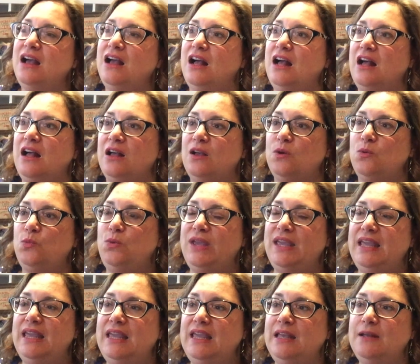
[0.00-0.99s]

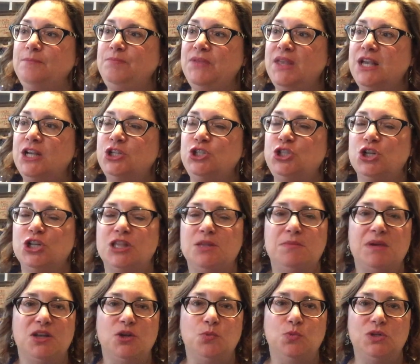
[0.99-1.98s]
We took
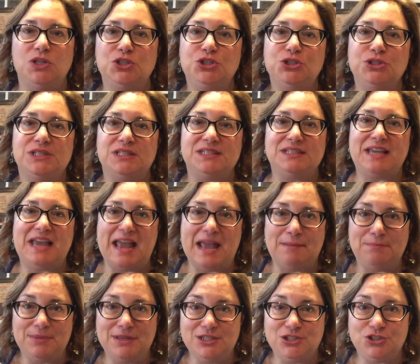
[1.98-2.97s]
them on a wilderness
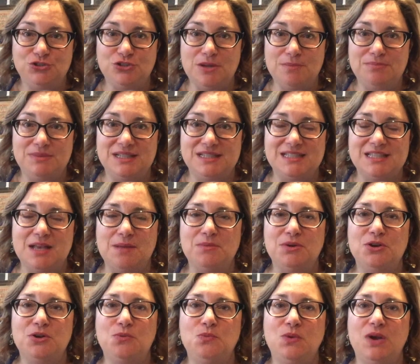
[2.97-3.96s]
camping trip this
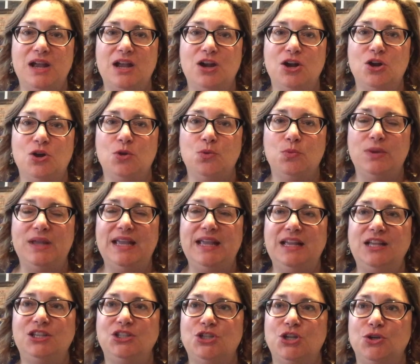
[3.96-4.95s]
summer where
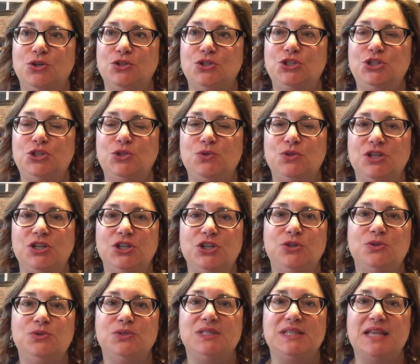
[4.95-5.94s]
we took 2
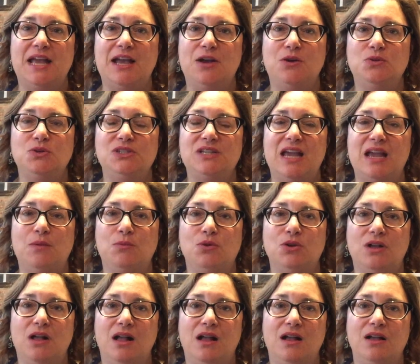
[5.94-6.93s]
canoes out and were
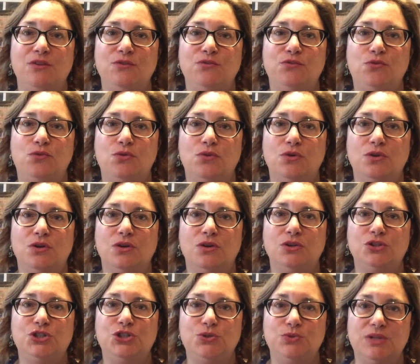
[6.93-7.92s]
gone
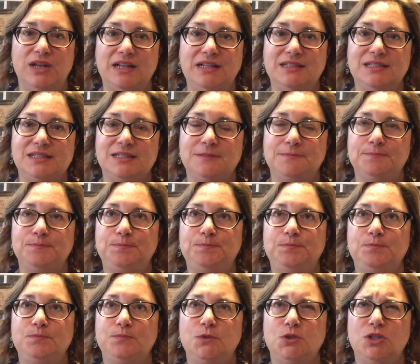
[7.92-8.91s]
for 3 days
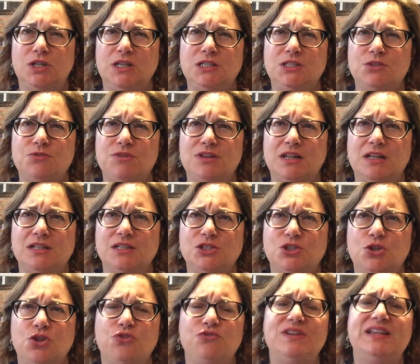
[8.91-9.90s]

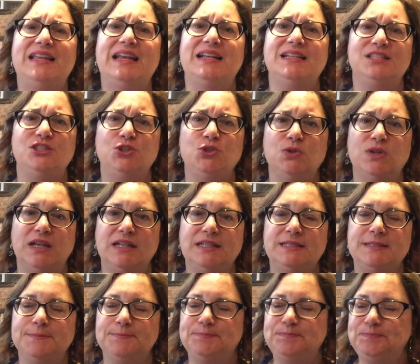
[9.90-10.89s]
and 2 nights.